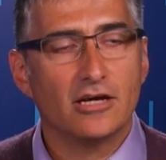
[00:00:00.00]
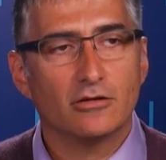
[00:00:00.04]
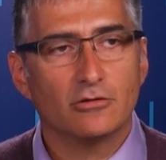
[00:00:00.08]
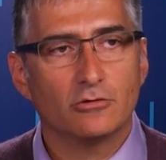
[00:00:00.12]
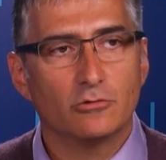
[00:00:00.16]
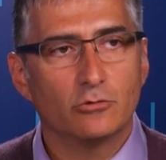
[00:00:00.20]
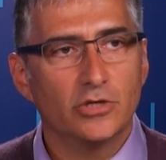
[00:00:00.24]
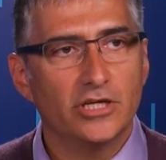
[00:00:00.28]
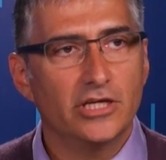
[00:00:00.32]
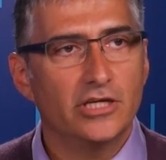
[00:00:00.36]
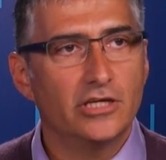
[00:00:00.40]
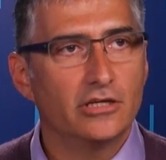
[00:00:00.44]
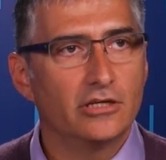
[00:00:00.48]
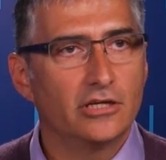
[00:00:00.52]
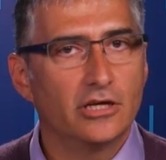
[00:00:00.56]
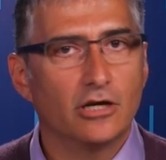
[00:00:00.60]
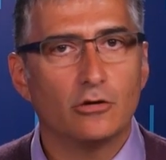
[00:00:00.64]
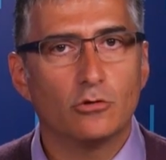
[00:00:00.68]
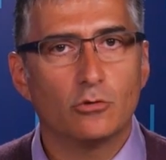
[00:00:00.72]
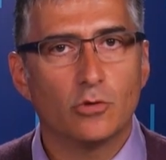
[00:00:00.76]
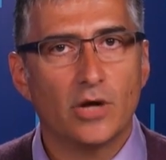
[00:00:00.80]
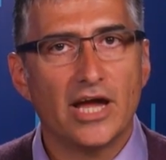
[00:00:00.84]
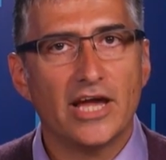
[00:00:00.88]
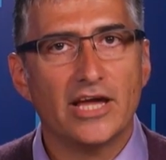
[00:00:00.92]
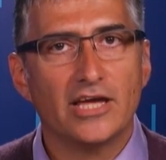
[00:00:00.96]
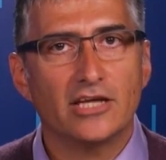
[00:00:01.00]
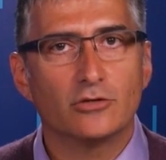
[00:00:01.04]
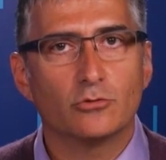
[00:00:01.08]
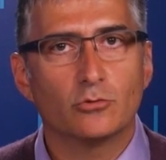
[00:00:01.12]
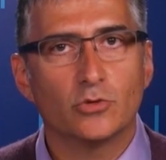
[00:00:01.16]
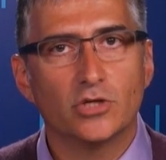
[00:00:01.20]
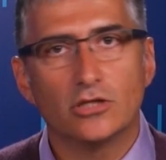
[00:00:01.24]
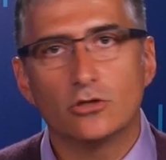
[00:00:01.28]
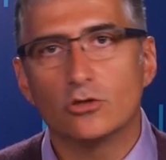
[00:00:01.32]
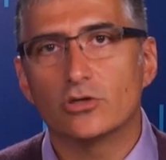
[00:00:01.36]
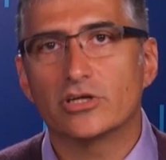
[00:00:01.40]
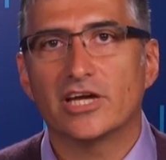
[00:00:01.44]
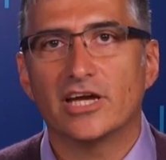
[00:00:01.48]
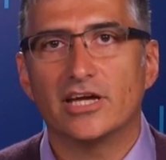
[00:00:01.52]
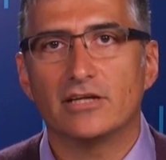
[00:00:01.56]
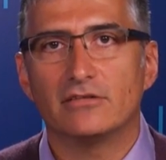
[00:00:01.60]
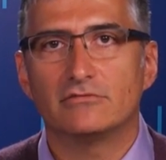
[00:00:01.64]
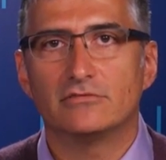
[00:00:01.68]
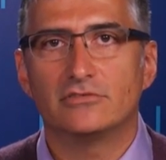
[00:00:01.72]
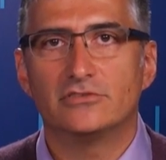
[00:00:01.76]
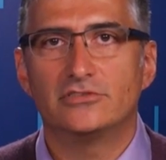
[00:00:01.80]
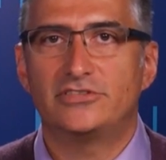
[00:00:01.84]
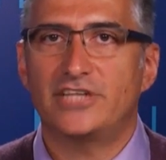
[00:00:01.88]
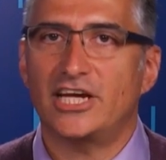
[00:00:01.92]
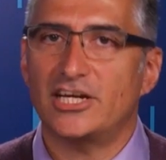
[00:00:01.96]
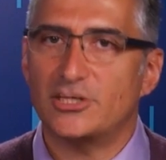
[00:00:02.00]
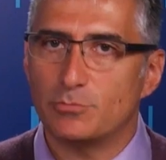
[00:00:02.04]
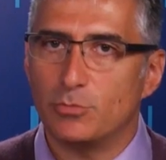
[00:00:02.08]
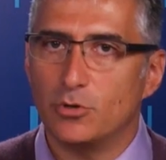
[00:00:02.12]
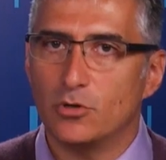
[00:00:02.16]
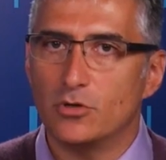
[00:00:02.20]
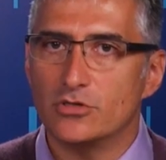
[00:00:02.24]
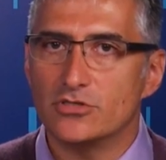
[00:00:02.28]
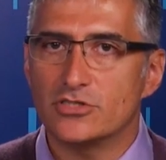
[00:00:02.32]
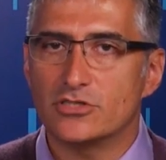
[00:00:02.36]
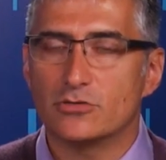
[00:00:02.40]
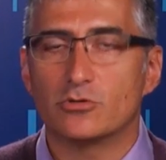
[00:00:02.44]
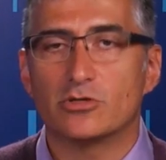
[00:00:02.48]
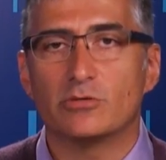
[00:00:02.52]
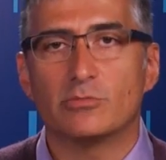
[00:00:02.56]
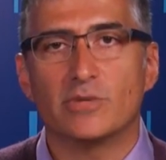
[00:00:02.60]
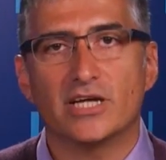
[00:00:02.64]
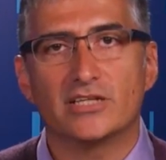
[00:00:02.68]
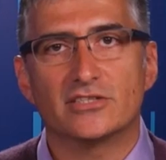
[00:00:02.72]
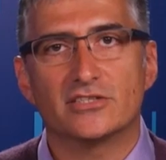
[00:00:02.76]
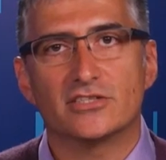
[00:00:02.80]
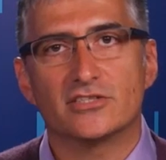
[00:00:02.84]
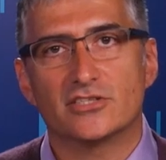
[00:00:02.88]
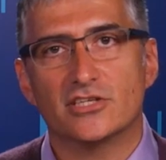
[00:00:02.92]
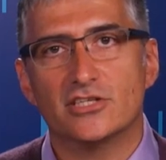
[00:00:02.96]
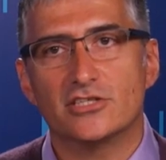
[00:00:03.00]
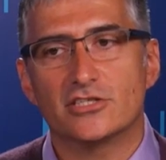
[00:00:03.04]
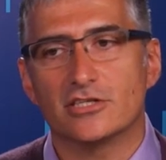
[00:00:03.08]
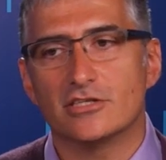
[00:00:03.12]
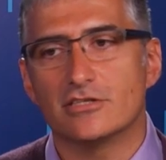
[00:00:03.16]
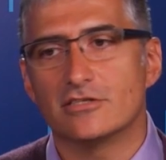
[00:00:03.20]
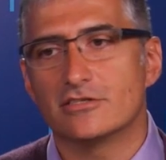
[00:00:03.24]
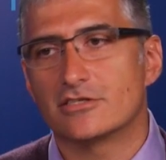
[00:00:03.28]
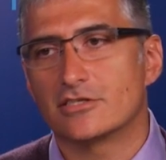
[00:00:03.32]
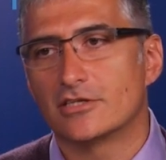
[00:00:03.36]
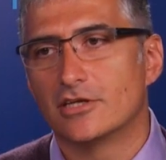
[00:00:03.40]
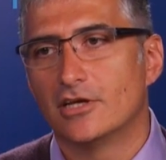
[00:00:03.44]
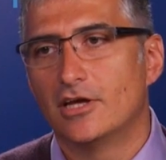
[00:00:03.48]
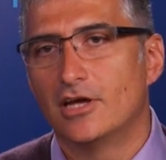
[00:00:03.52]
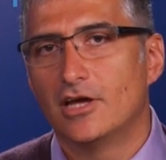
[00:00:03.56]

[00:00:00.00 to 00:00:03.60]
we go away and we look at dashboards and we make decisions.